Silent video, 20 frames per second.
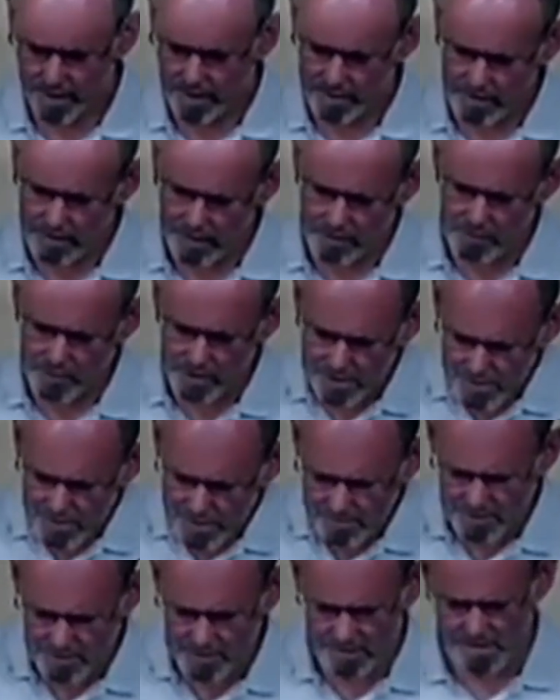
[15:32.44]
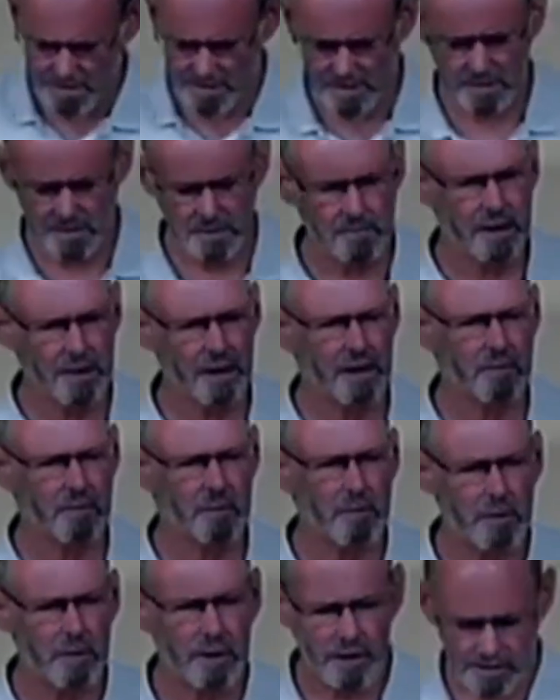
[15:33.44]
And yet we can sometimes despair
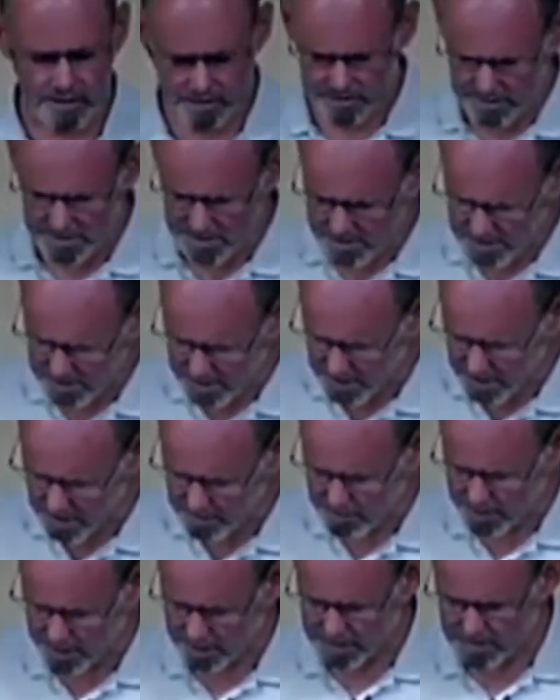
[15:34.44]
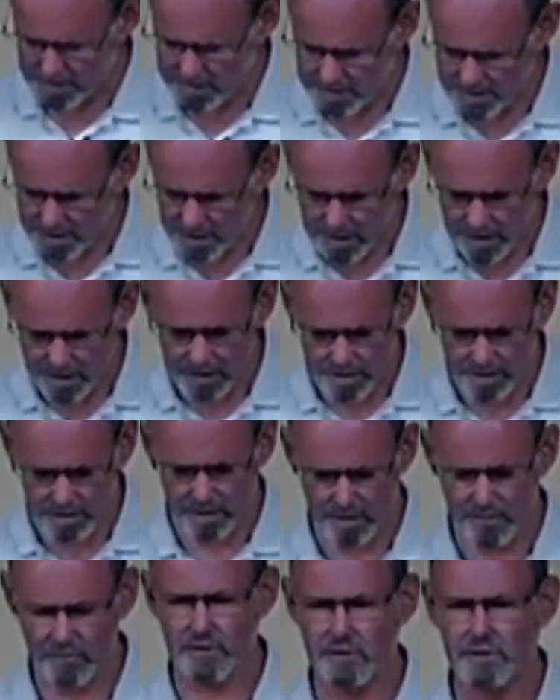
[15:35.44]
when we look at the seeming
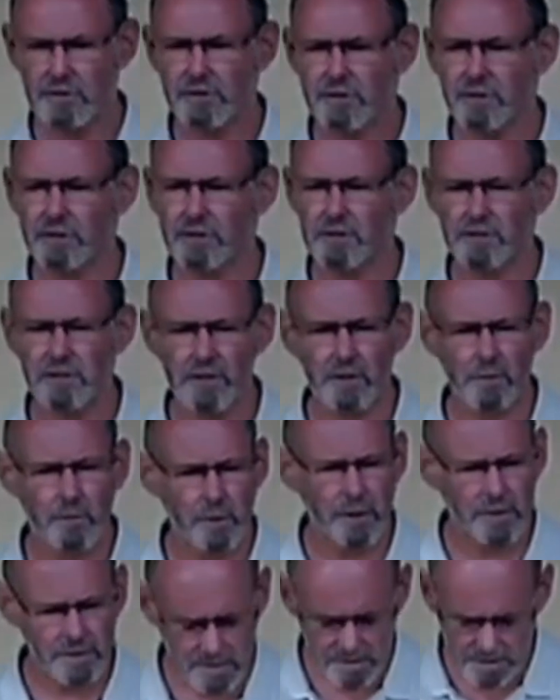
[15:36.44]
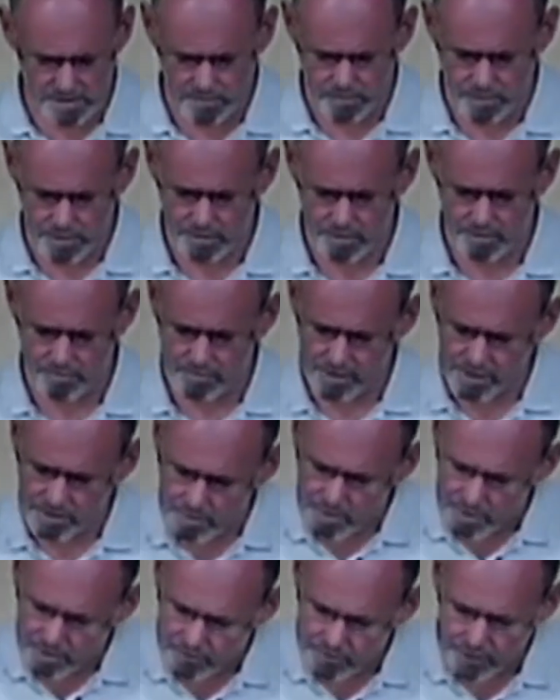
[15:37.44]
decline of the church in the Western world,
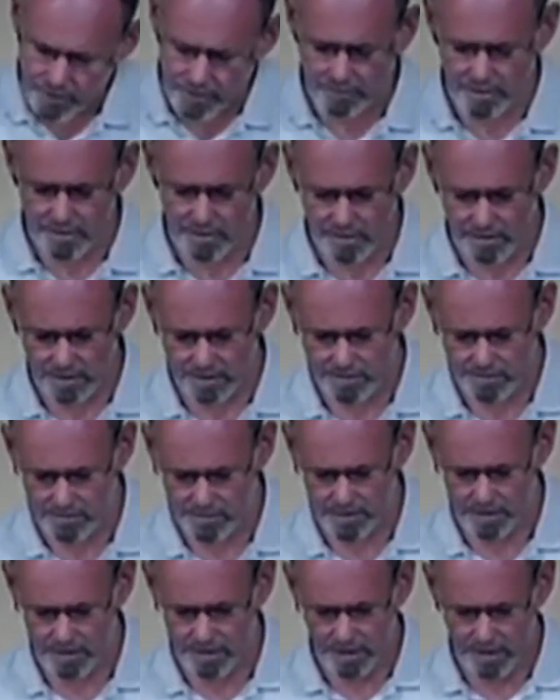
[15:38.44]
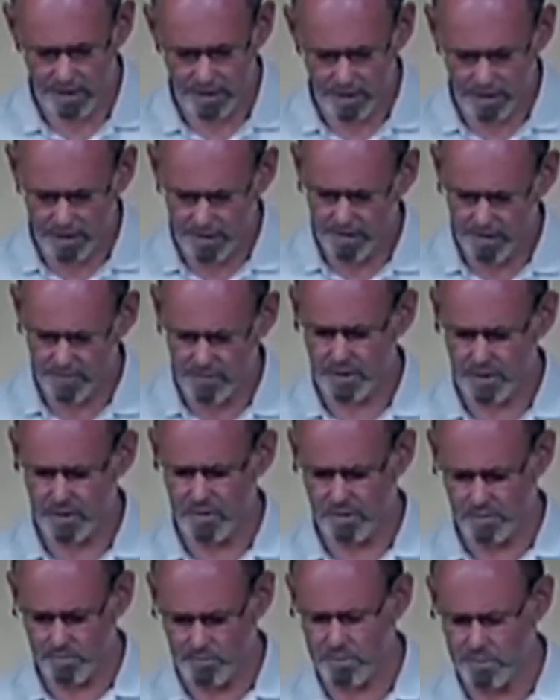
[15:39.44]
maybe even our own country, and the
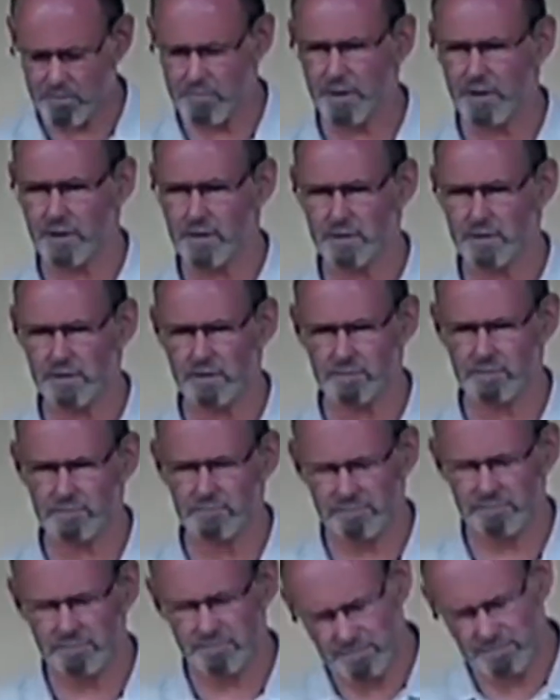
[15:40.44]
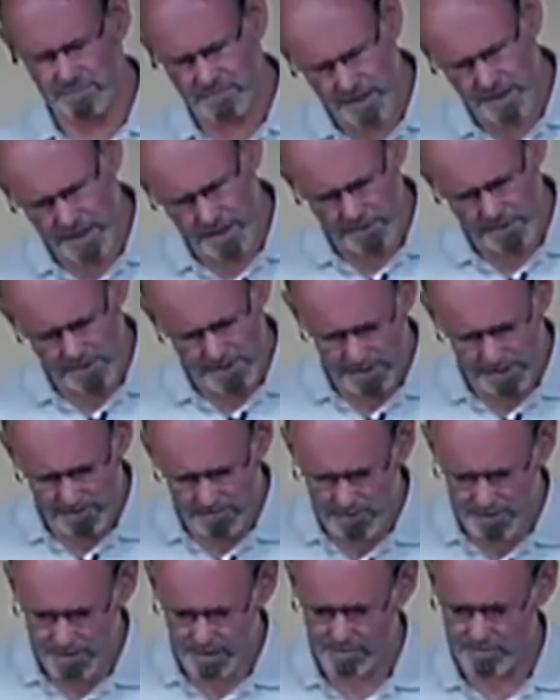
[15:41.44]
compromise, maybe
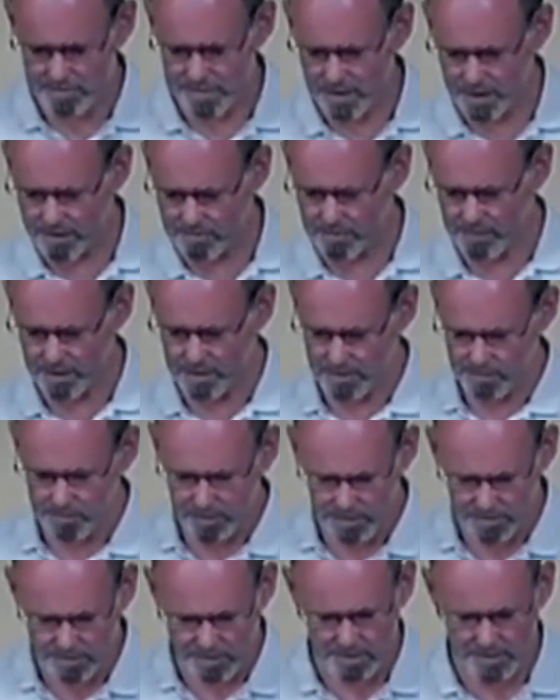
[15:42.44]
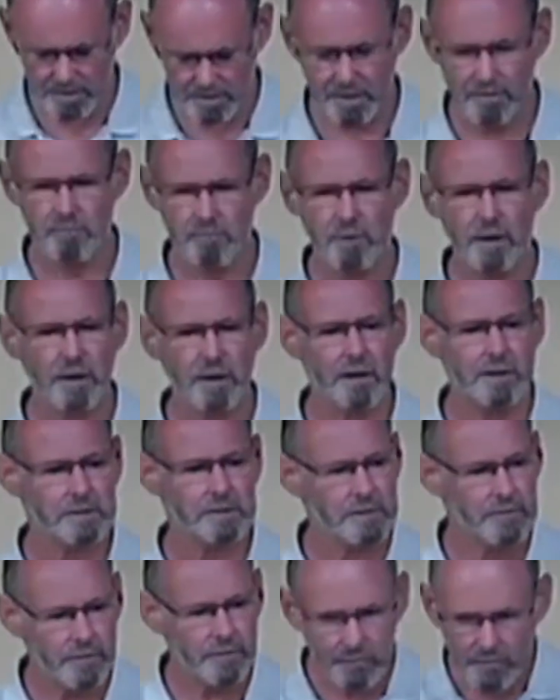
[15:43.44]
sometimes the outright apostasy of
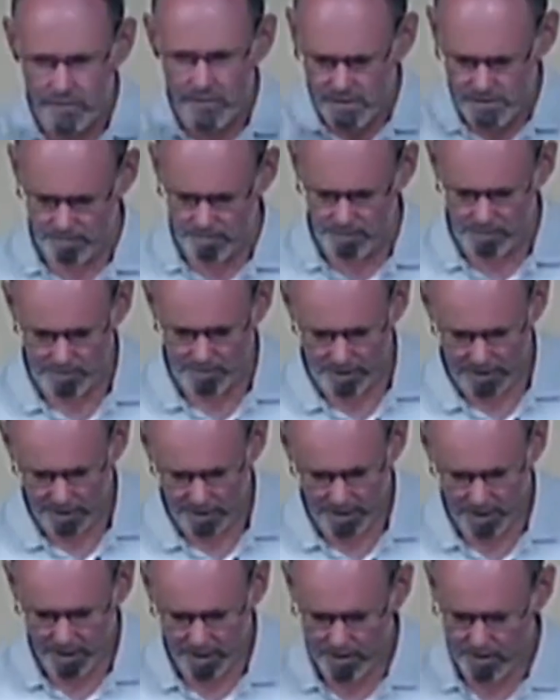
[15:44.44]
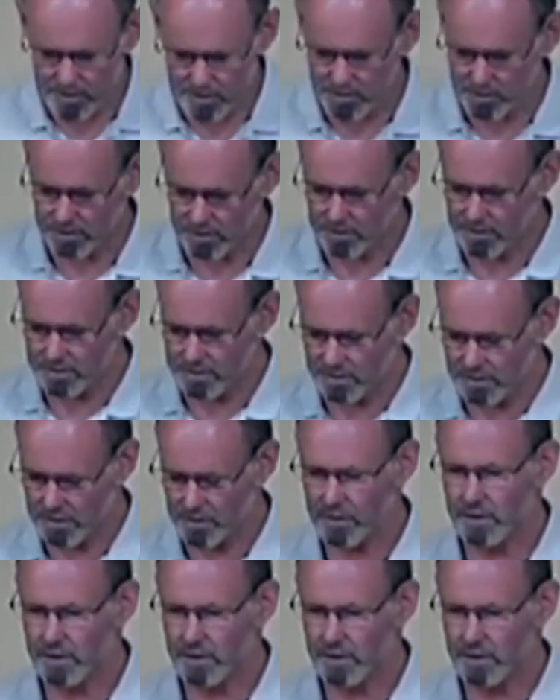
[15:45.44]
parts of the visible church.